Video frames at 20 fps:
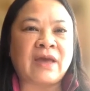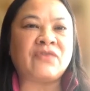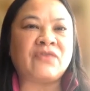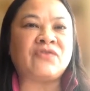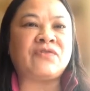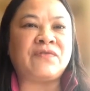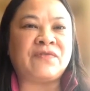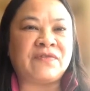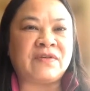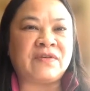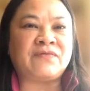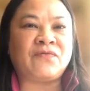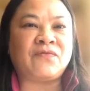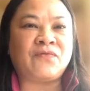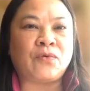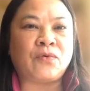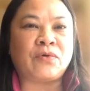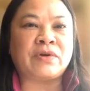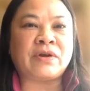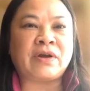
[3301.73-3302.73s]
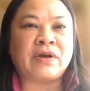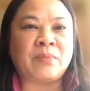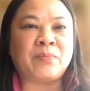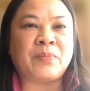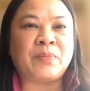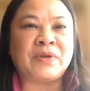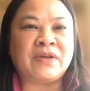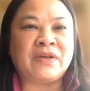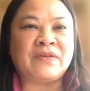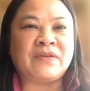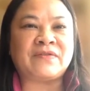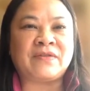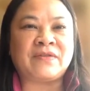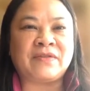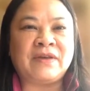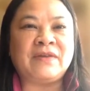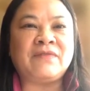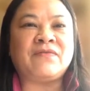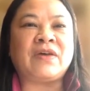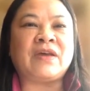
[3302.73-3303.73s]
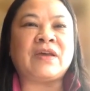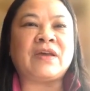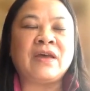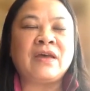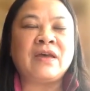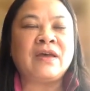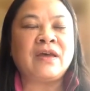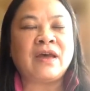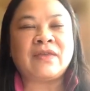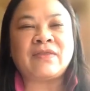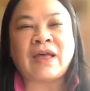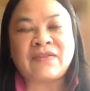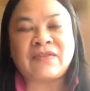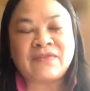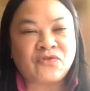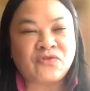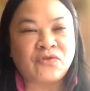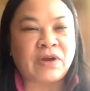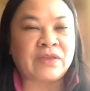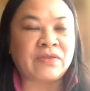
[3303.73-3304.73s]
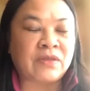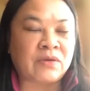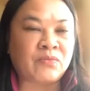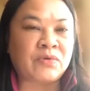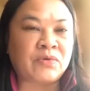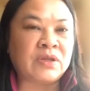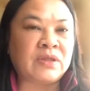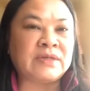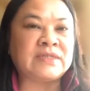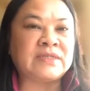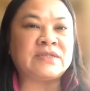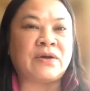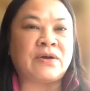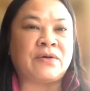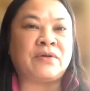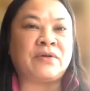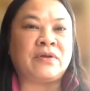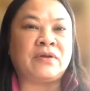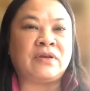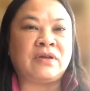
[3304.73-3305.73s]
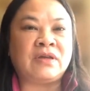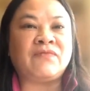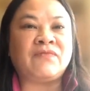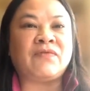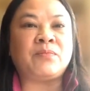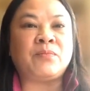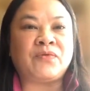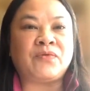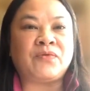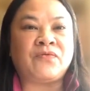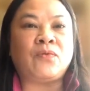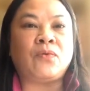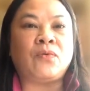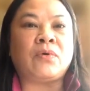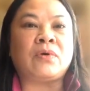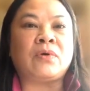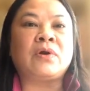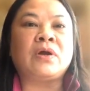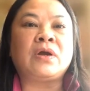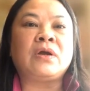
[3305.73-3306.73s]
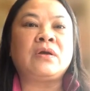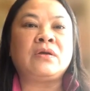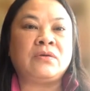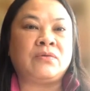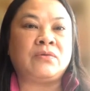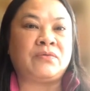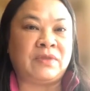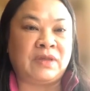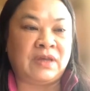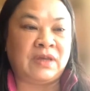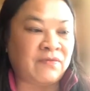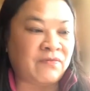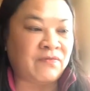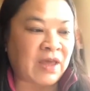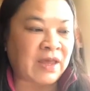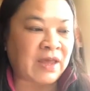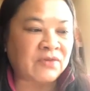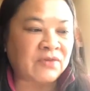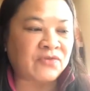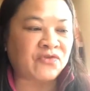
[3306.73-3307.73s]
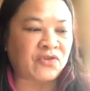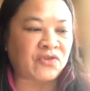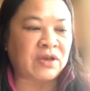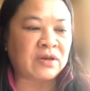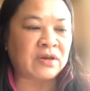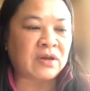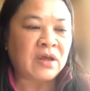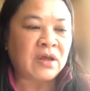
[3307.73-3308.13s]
as you've seen foreign companies leaving. And that's a trend that really started even before, the invasion.